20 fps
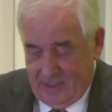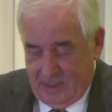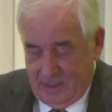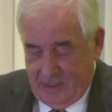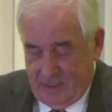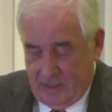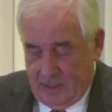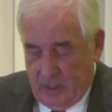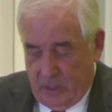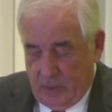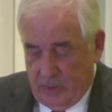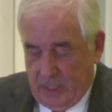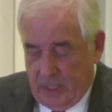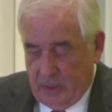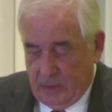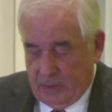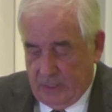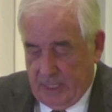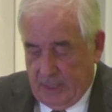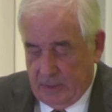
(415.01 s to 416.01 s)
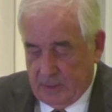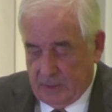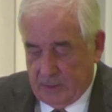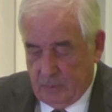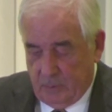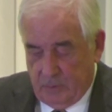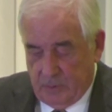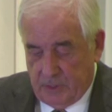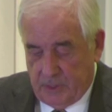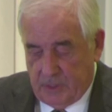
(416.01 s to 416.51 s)
No doubt that
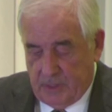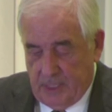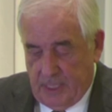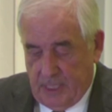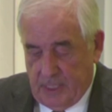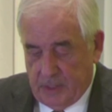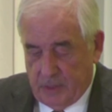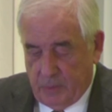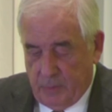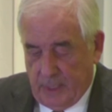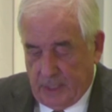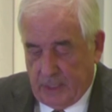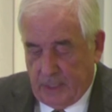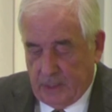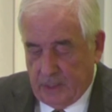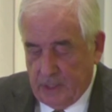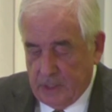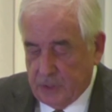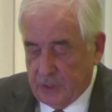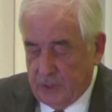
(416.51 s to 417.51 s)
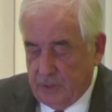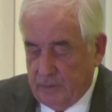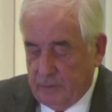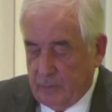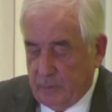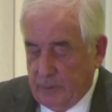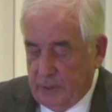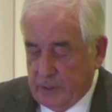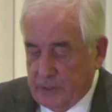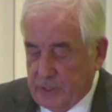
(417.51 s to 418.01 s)
was Stan's recognition of the
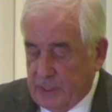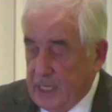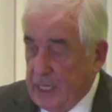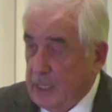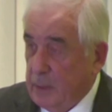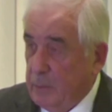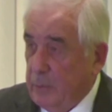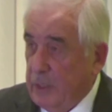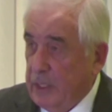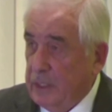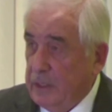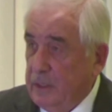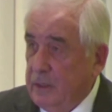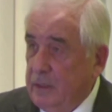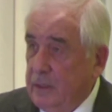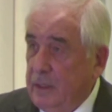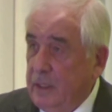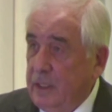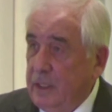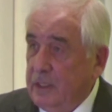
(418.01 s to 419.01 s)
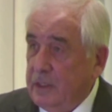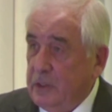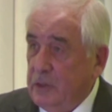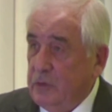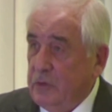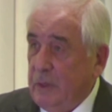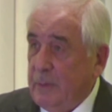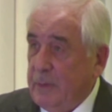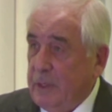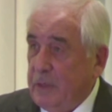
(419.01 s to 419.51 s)
real standardbred
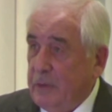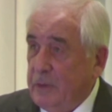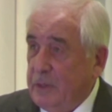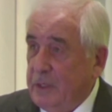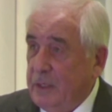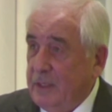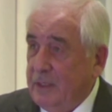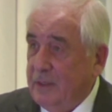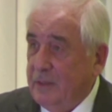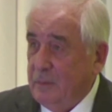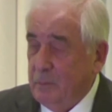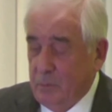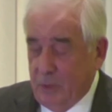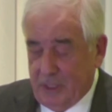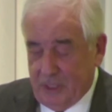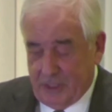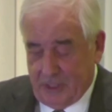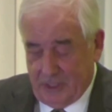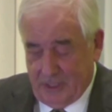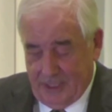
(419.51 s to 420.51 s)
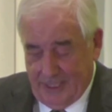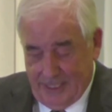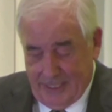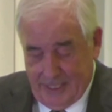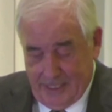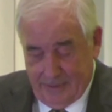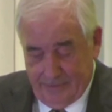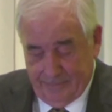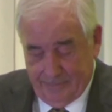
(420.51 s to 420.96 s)
contributor in the Bullock clan.